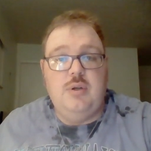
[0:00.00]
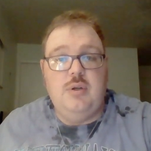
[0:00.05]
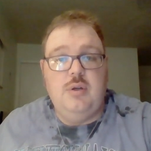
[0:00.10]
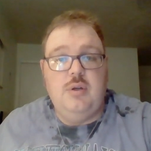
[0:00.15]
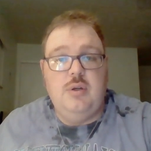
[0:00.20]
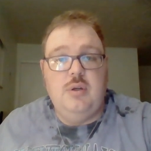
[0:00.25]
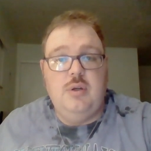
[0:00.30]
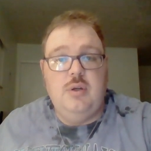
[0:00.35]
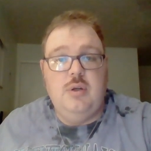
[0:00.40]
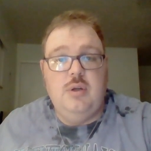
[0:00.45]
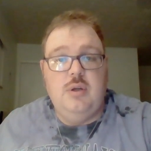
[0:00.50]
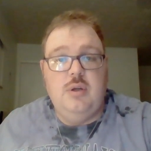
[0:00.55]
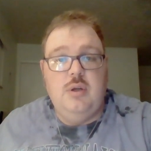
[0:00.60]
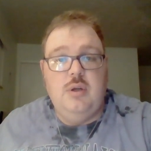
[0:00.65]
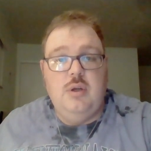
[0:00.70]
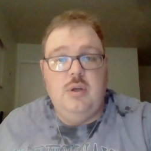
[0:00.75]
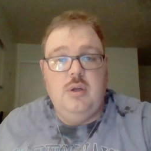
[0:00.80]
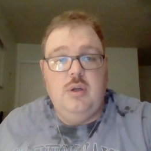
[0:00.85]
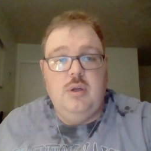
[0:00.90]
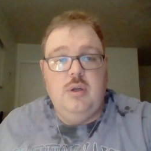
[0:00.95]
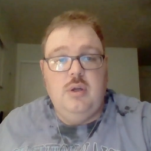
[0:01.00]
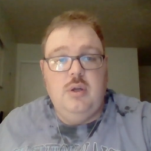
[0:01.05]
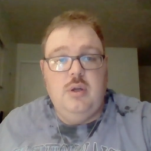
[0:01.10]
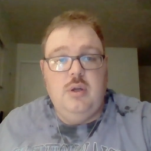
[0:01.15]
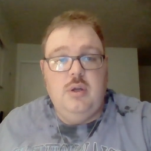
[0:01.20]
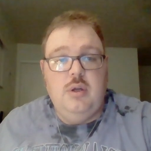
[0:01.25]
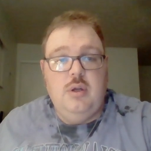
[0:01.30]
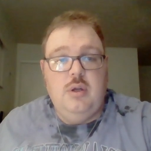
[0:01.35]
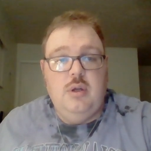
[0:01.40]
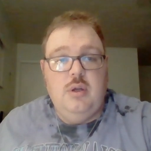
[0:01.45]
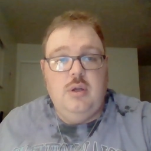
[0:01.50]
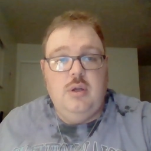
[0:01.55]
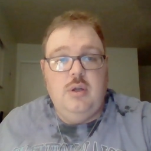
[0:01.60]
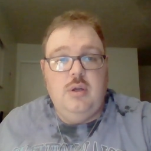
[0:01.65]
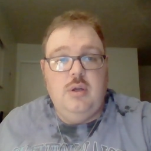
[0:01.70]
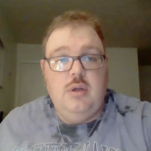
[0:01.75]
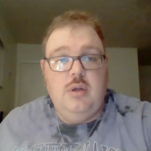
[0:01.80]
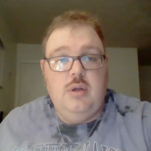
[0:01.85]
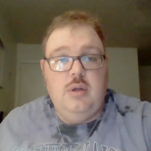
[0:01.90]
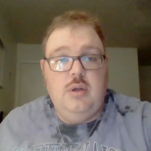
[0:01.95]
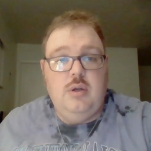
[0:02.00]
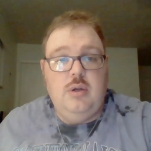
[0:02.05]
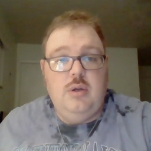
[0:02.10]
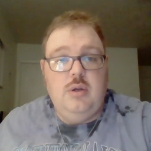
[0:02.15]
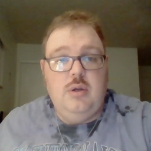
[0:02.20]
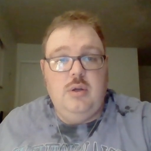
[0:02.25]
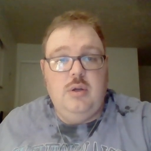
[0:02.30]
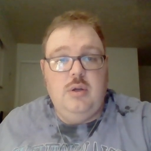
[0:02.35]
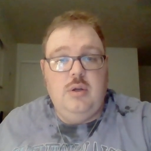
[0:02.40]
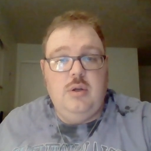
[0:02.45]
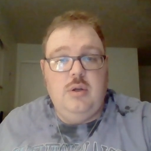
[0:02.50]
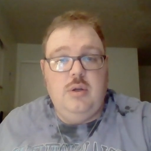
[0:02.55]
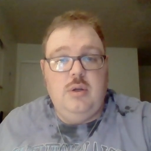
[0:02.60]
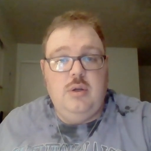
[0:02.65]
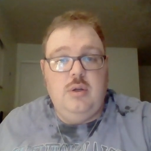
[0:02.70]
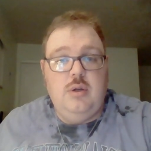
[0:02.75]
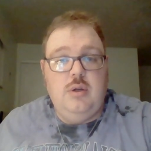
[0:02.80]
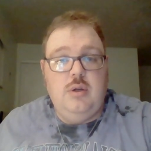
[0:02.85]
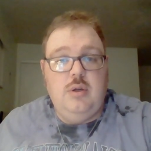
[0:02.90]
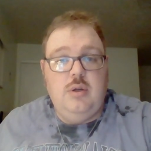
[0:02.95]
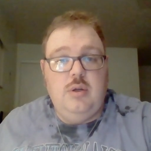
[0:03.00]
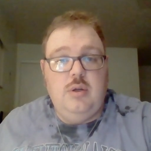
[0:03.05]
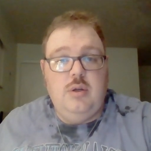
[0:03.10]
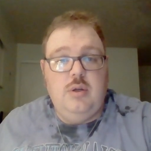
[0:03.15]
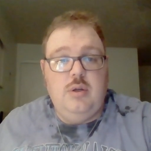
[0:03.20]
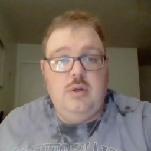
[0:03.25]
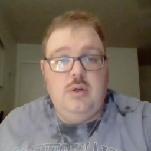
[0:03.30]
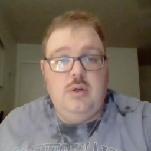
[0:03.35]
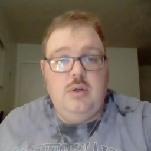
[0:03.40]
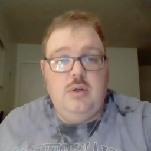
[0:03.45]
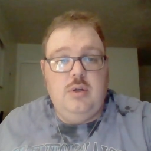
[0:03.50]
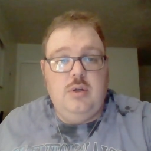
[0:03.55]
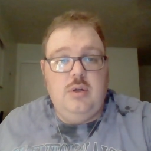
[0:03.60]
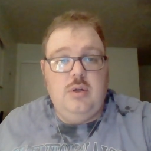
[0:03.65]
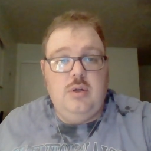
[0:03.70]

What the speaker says: (no one is talking)